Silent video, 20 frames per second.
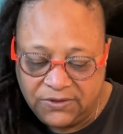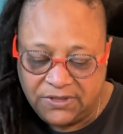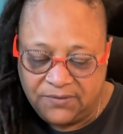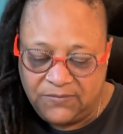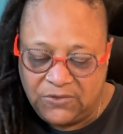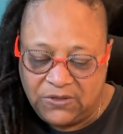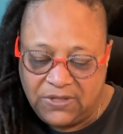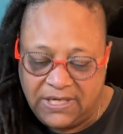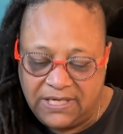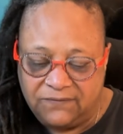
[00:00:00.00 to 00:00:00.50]

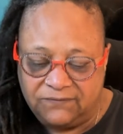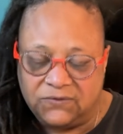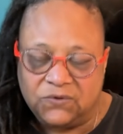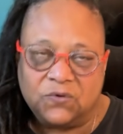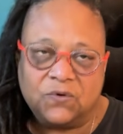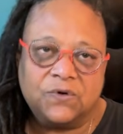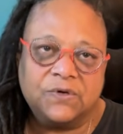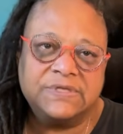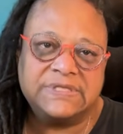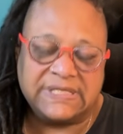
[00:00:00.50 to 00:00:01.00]
community of
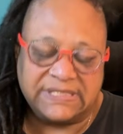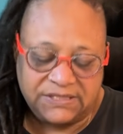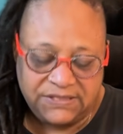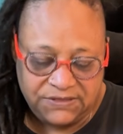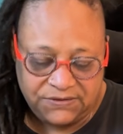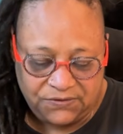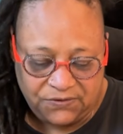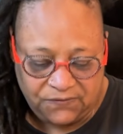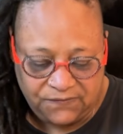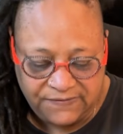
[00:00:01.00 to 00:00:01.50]
lords and
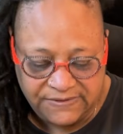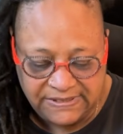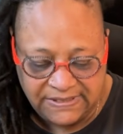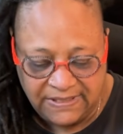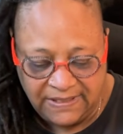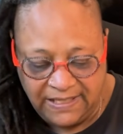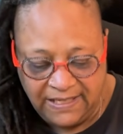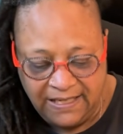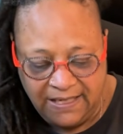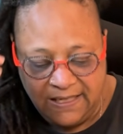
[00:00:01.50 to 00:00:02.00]
serfs?
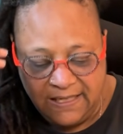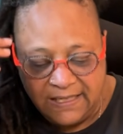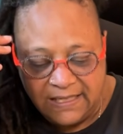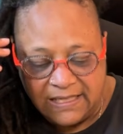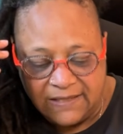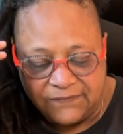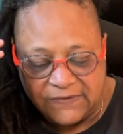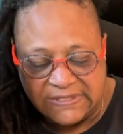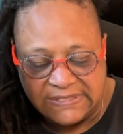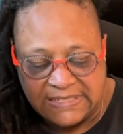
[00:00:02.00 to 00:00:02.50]

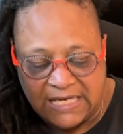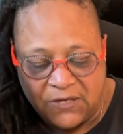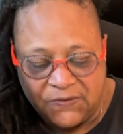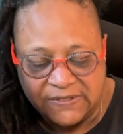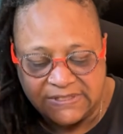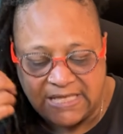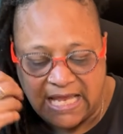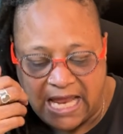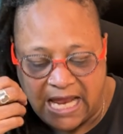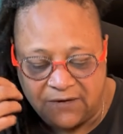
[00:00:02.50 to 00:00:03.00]
If the South
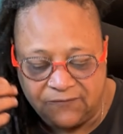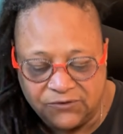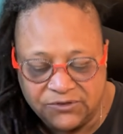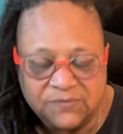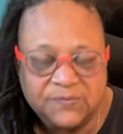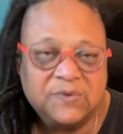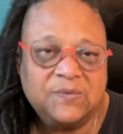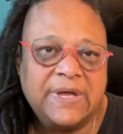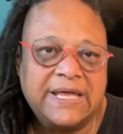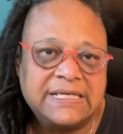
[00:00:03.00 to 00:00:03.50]
is ever to
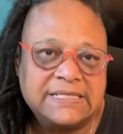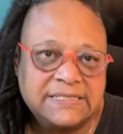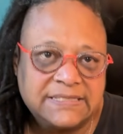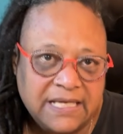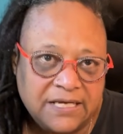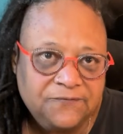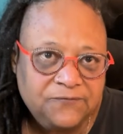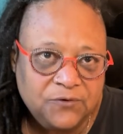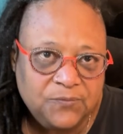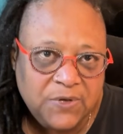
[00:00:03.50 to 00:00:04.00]
be made a
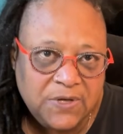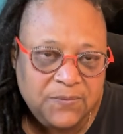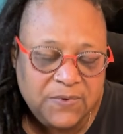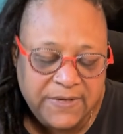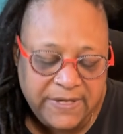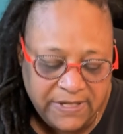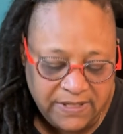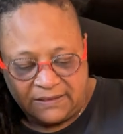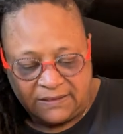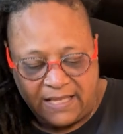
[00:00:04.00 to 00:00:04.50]
safe
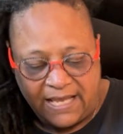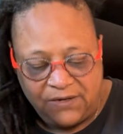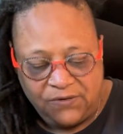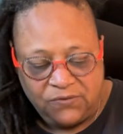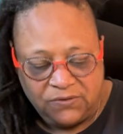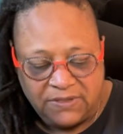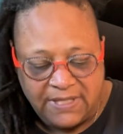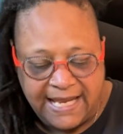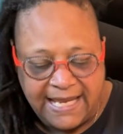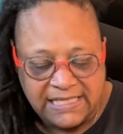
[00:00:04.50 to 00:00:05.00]
republic, let
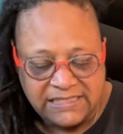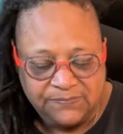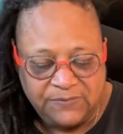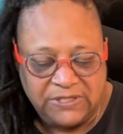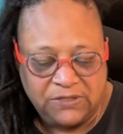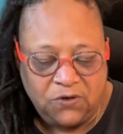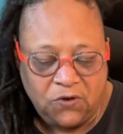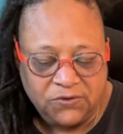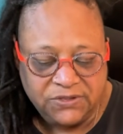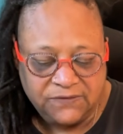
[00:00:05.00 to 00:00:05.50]
her lands be
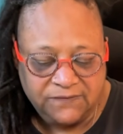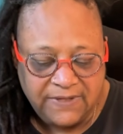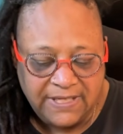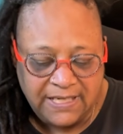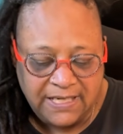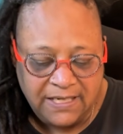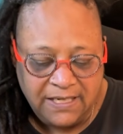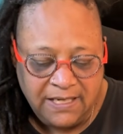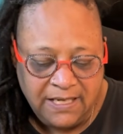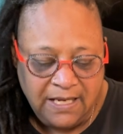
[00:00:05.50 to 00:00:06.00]

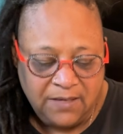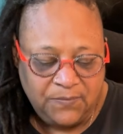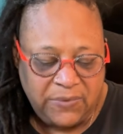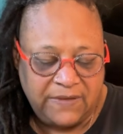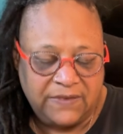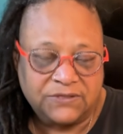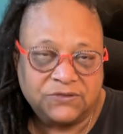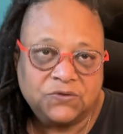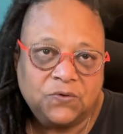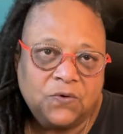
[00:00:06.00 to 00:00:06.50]
cultivated by
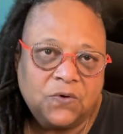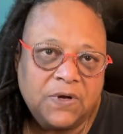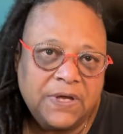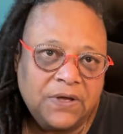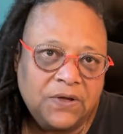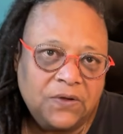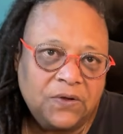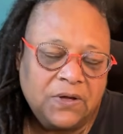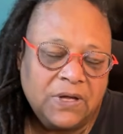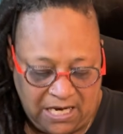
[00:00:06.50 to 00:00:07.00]
the
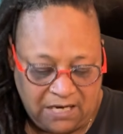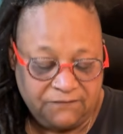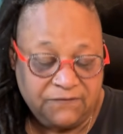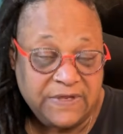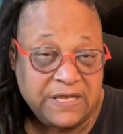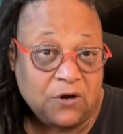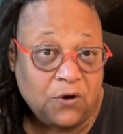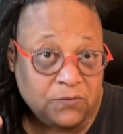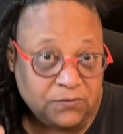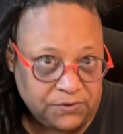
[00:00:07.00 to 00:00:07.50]
toil of
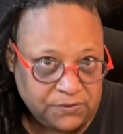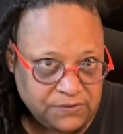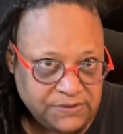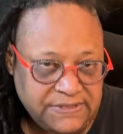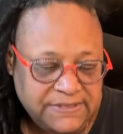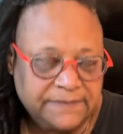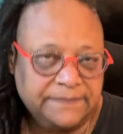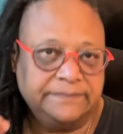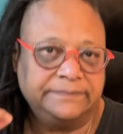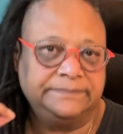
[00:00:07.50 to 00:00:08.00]
the owners.